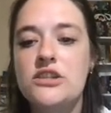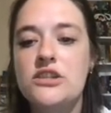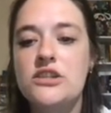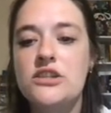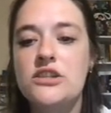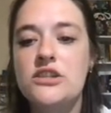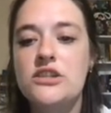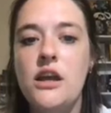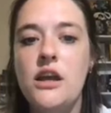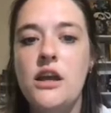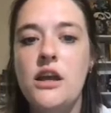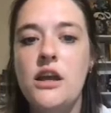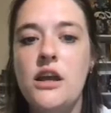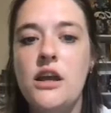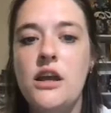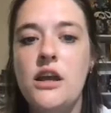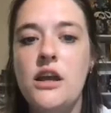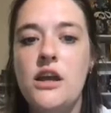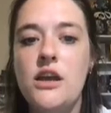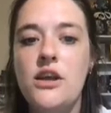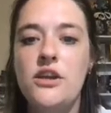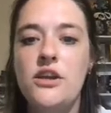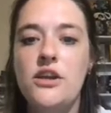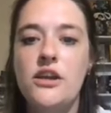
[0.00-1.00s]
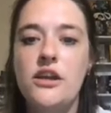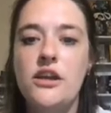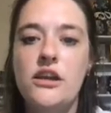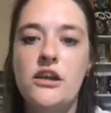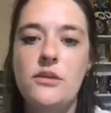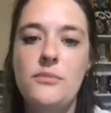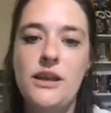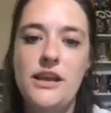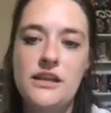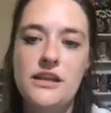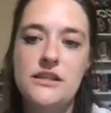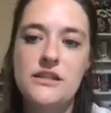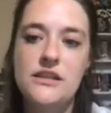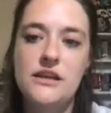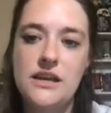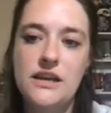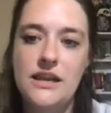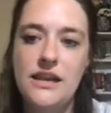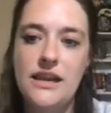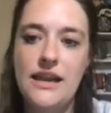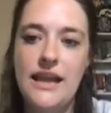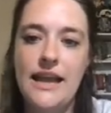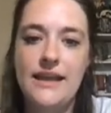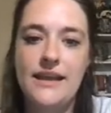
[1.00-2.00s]
board, you're going to make it look
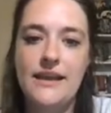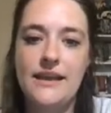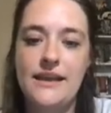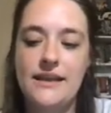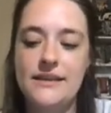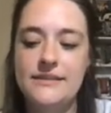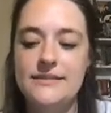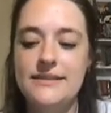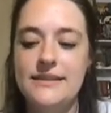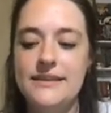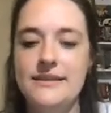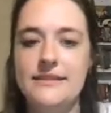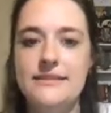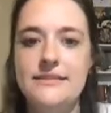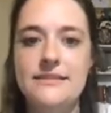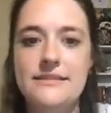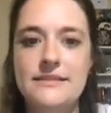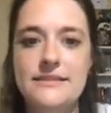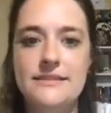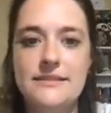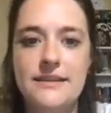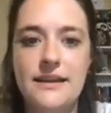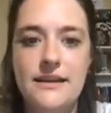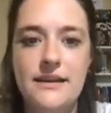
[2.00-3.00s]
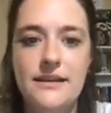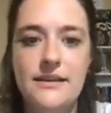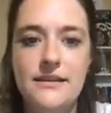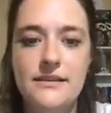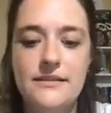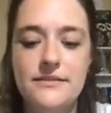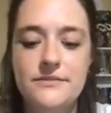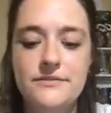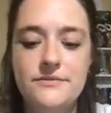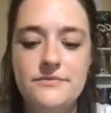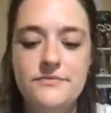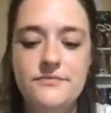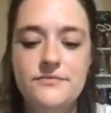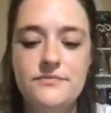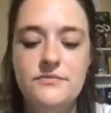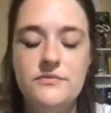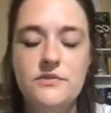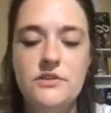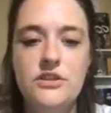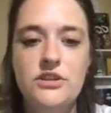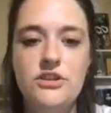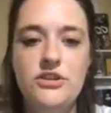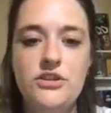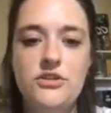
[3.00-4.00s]
like this.
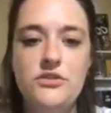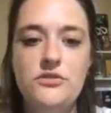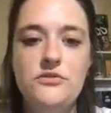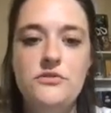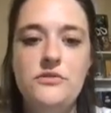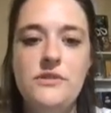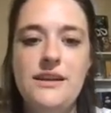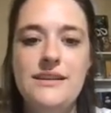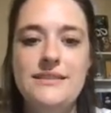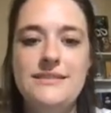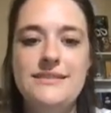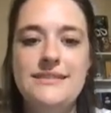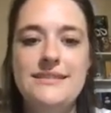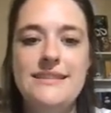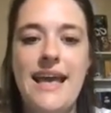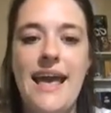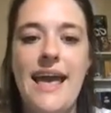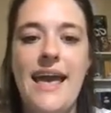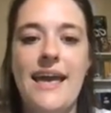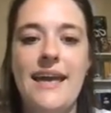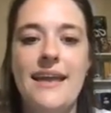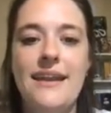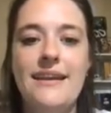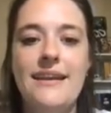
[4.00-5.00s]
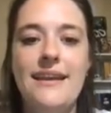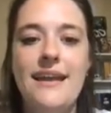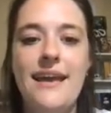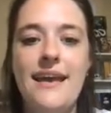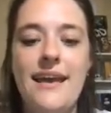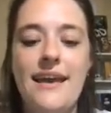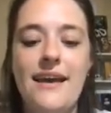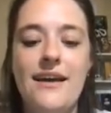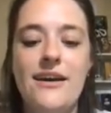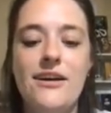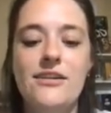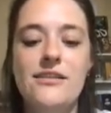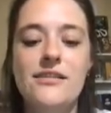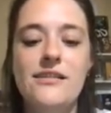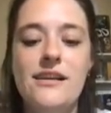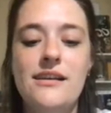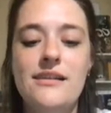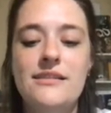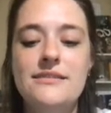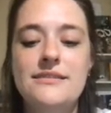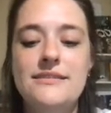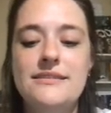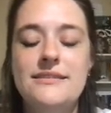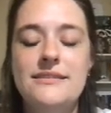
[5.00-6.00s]
U10,
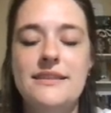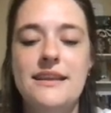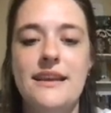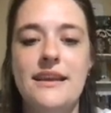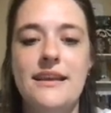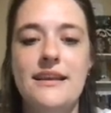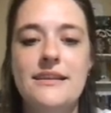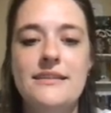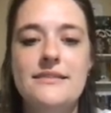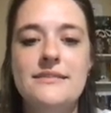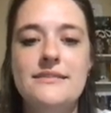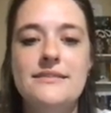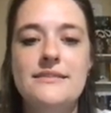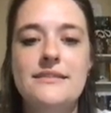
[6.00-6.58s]
L6.